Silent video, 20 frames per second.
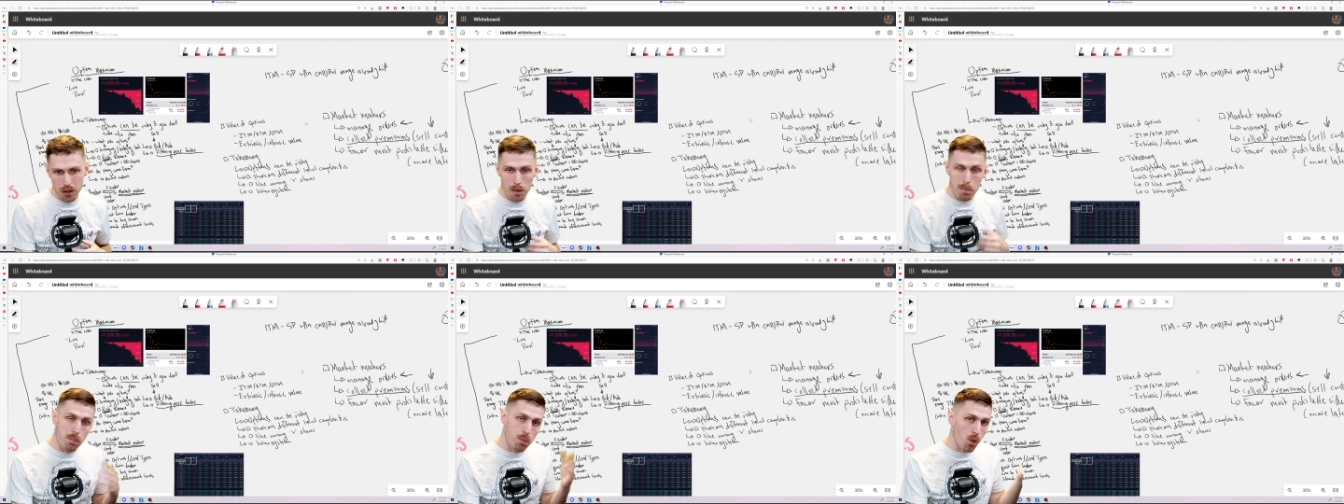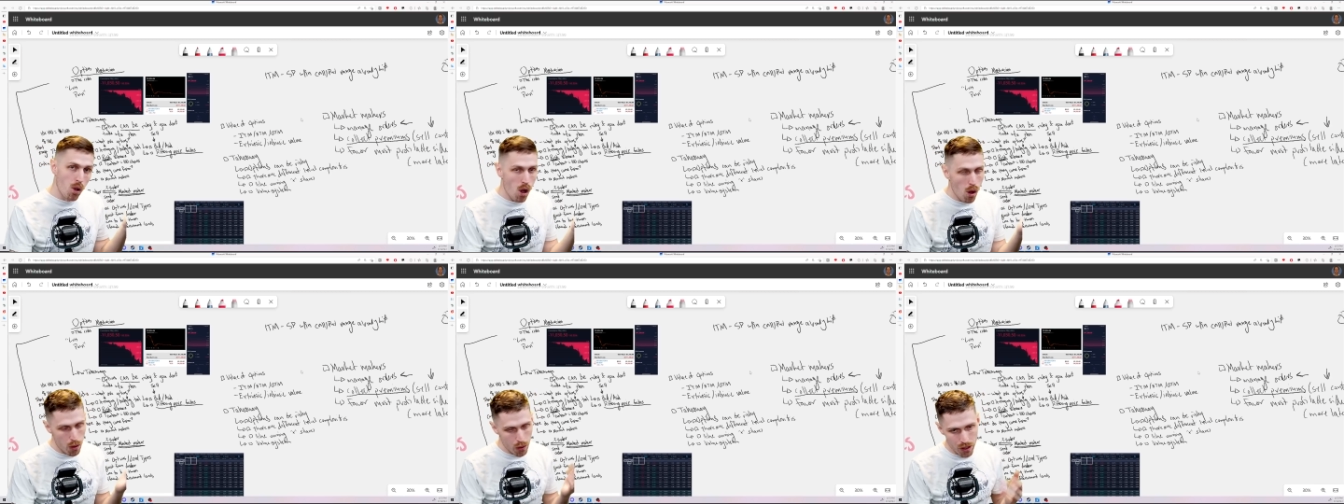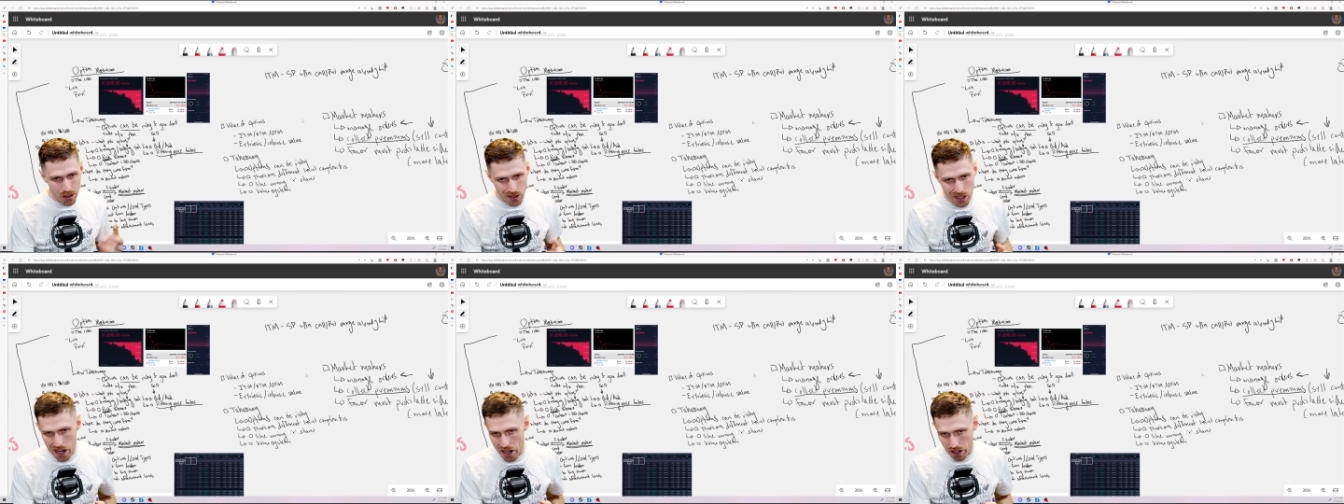to blow
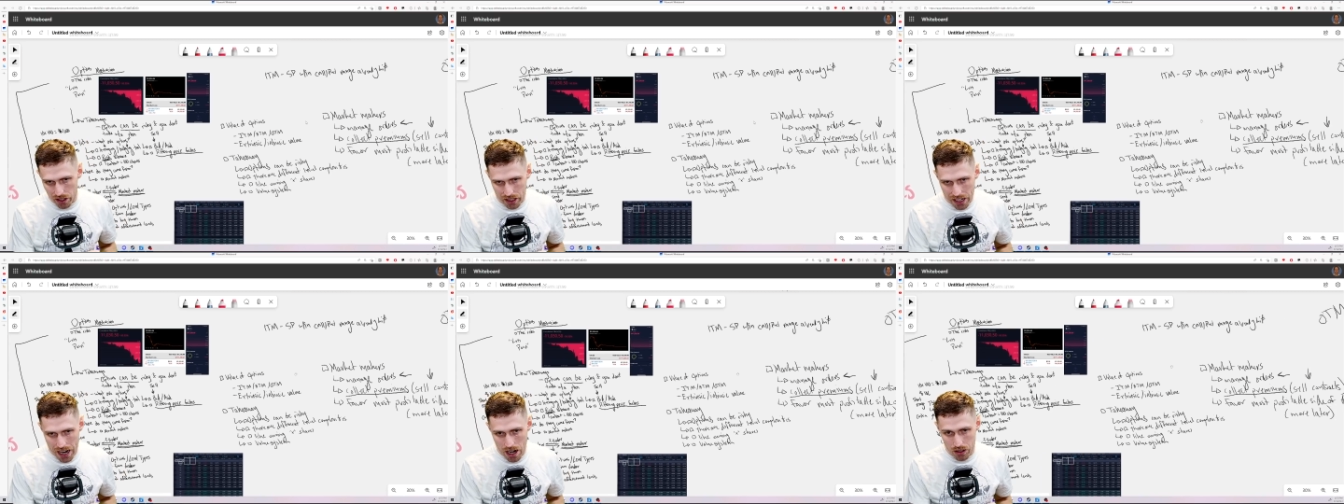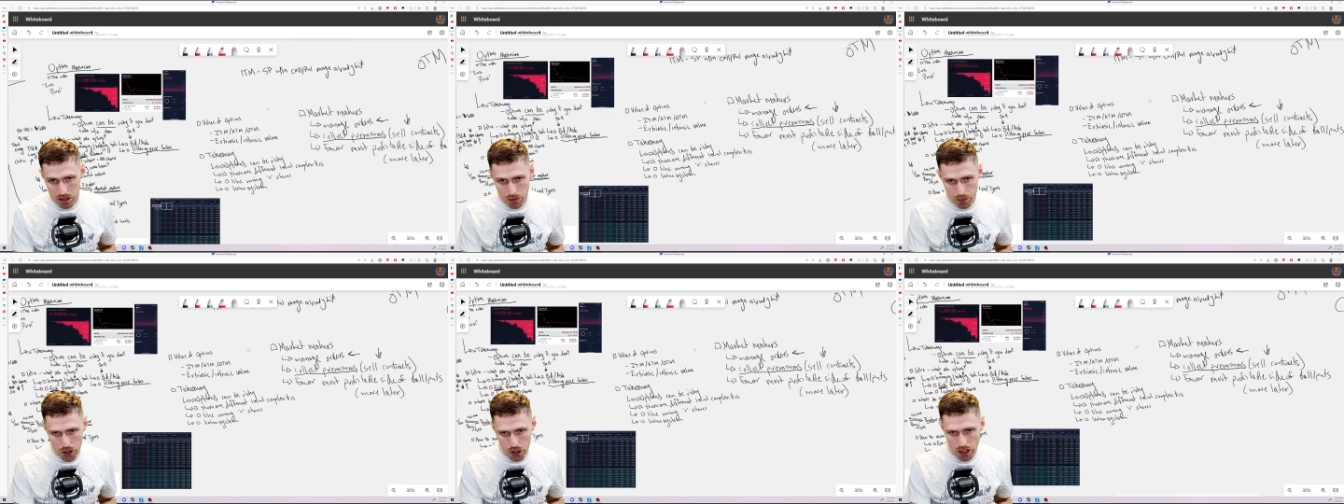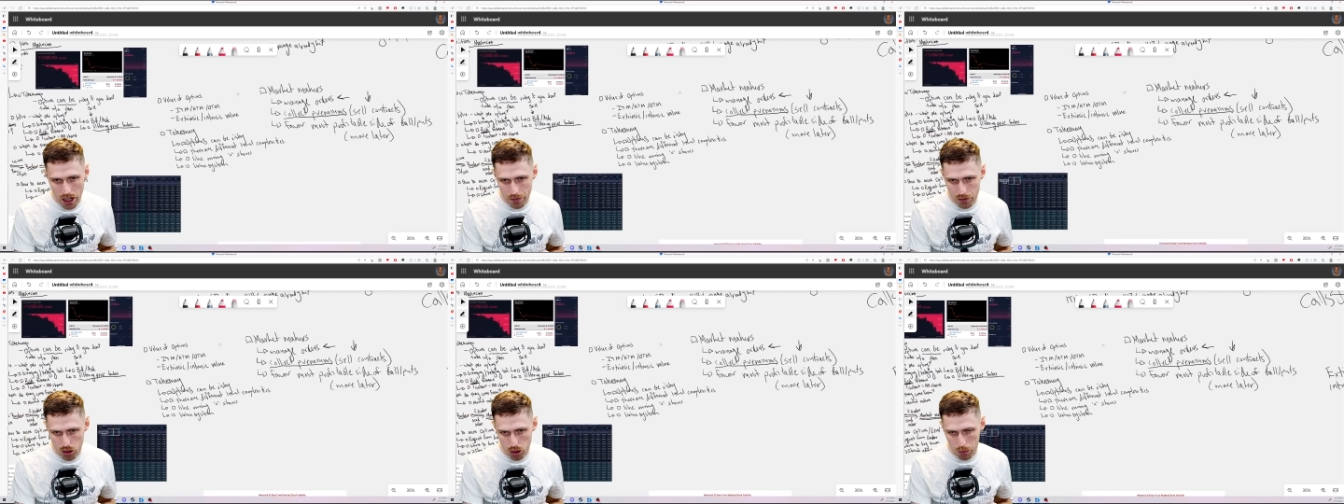their entire accounts if they
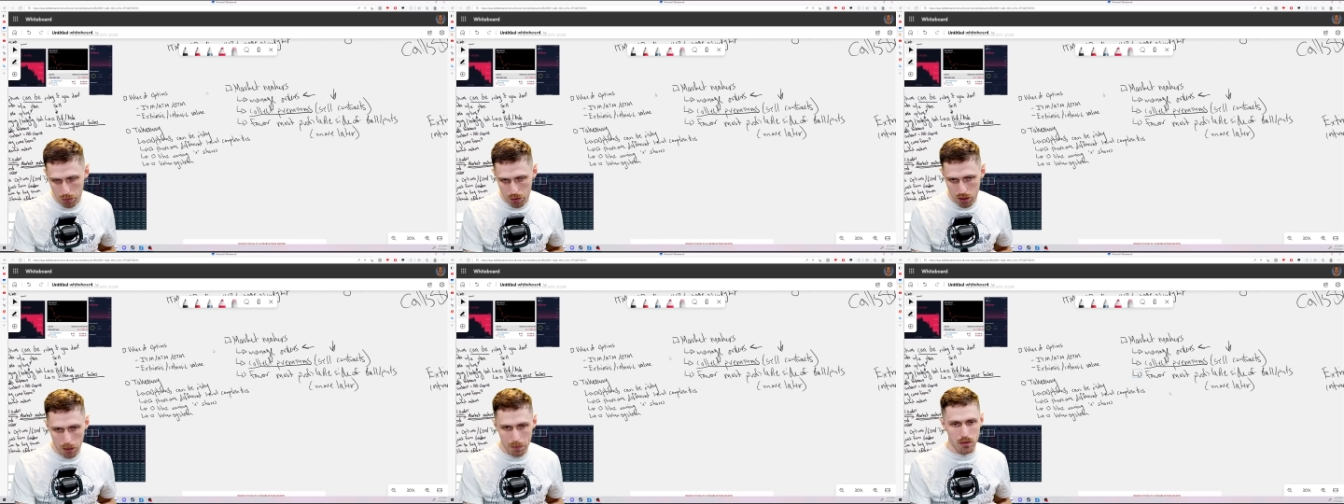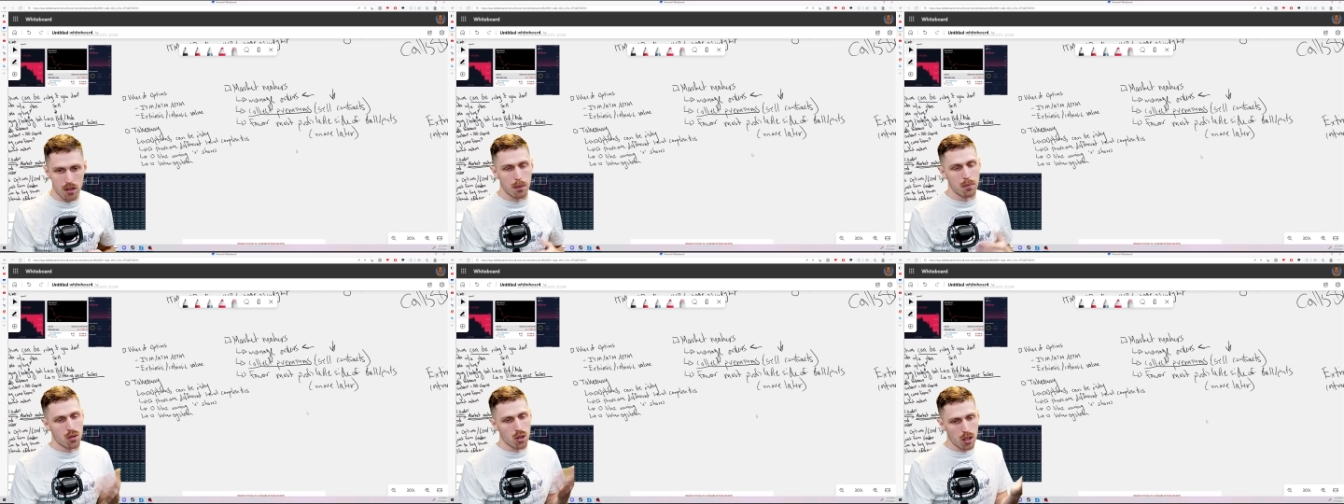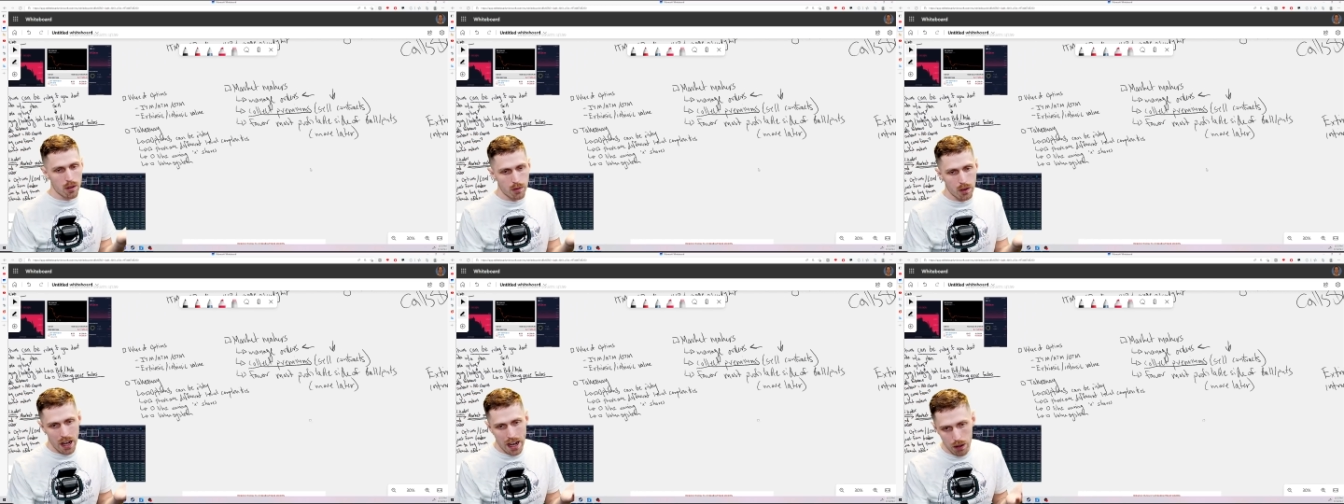don't have some
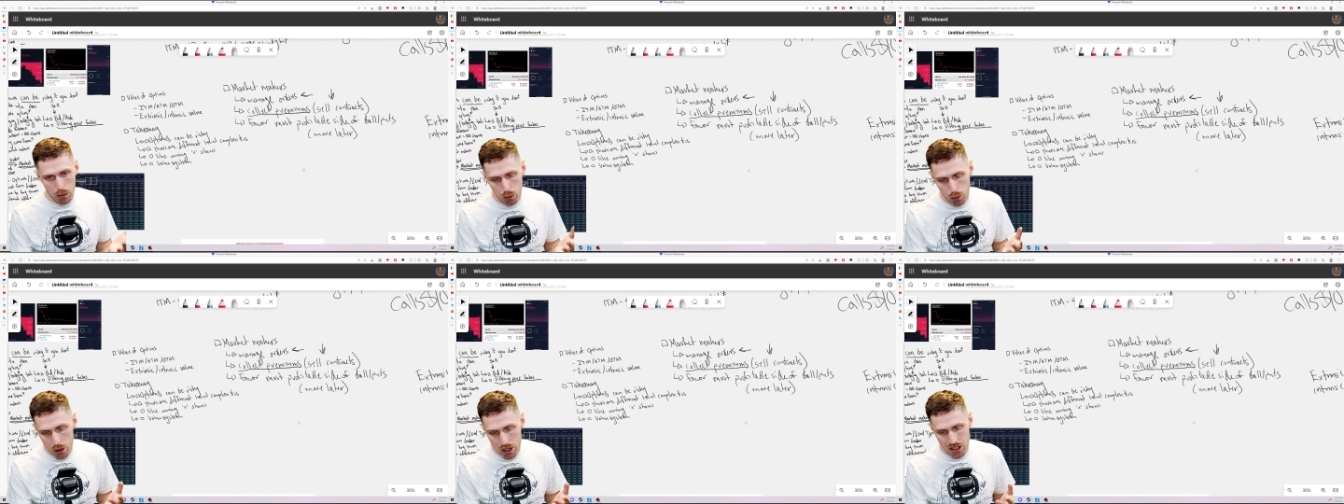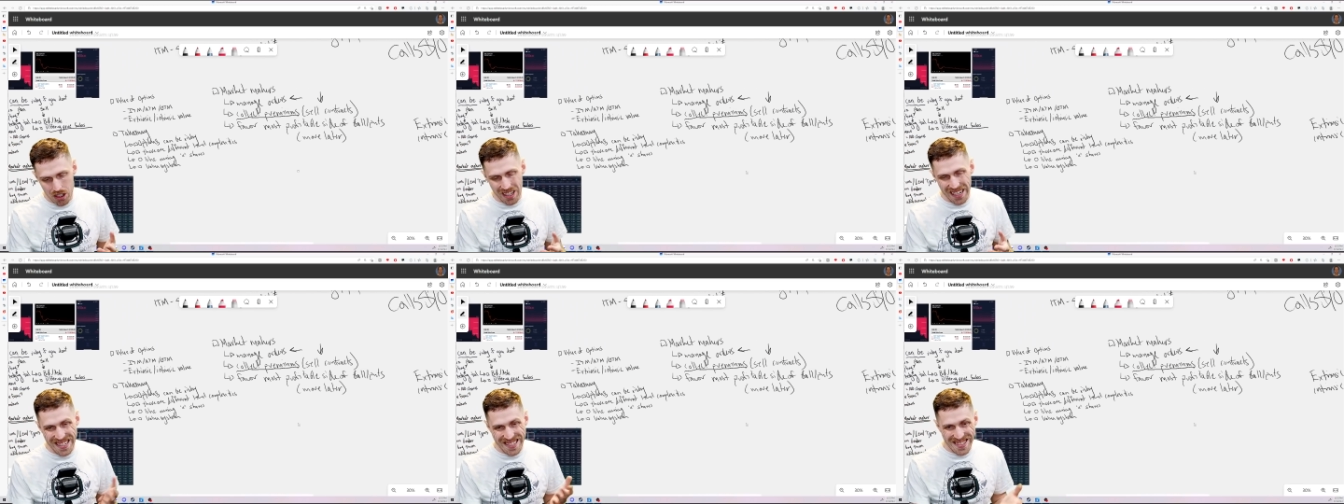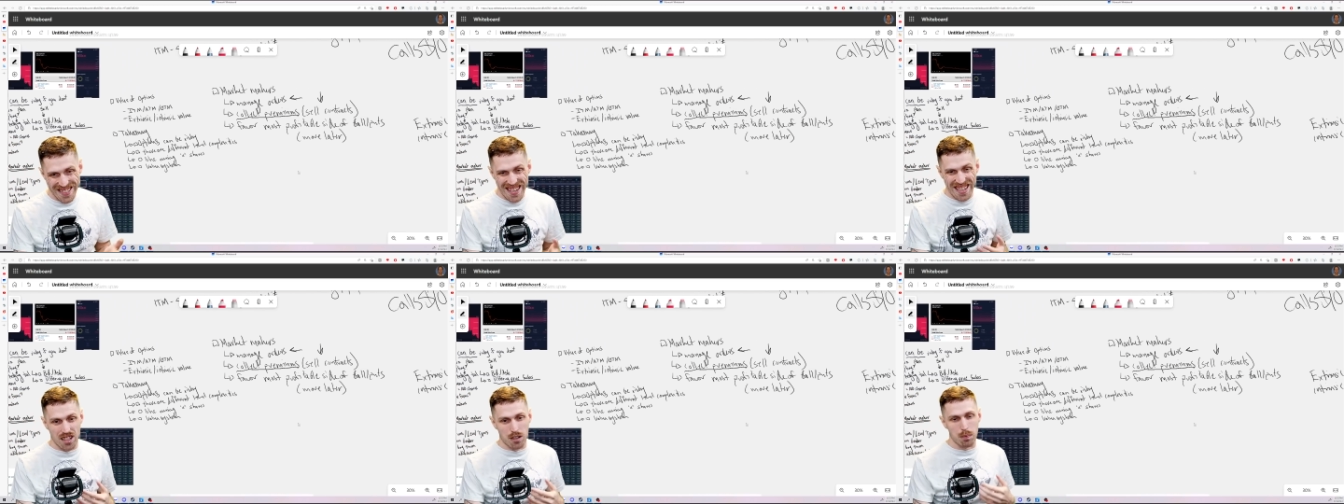sort of risk
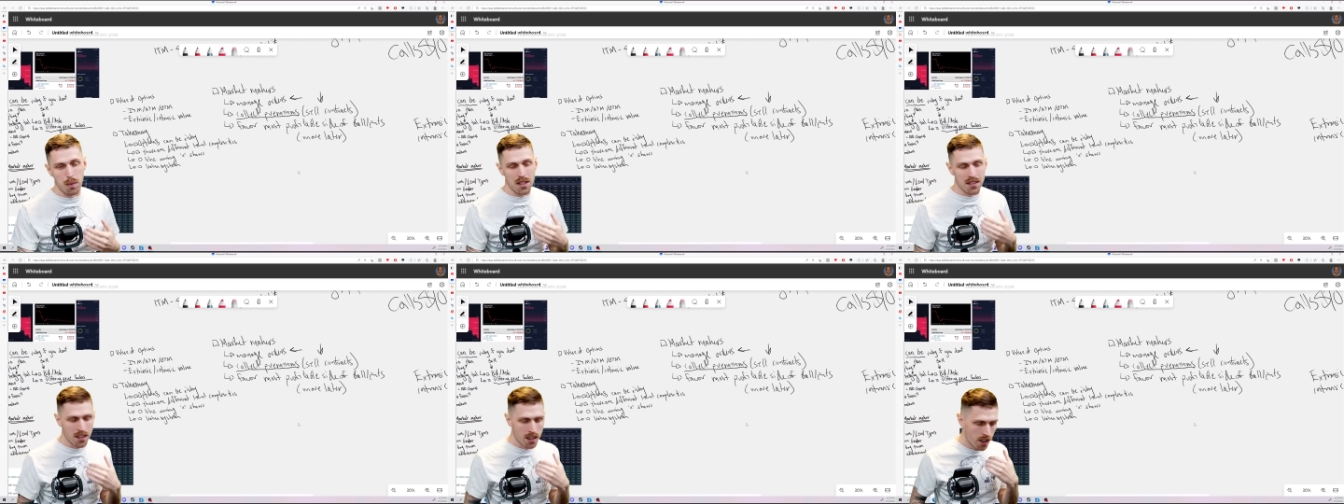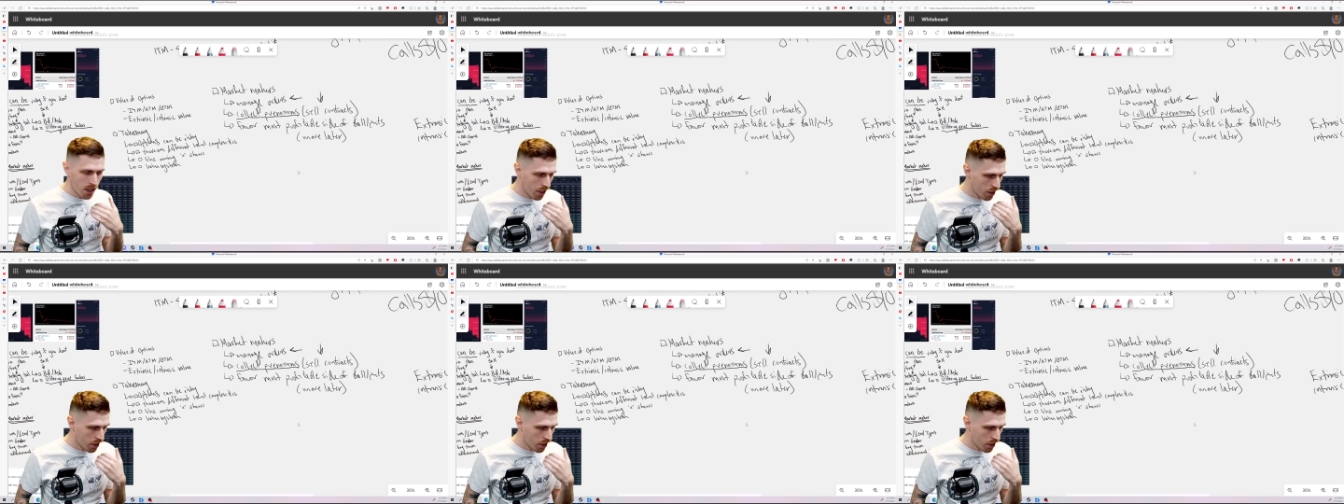assessment,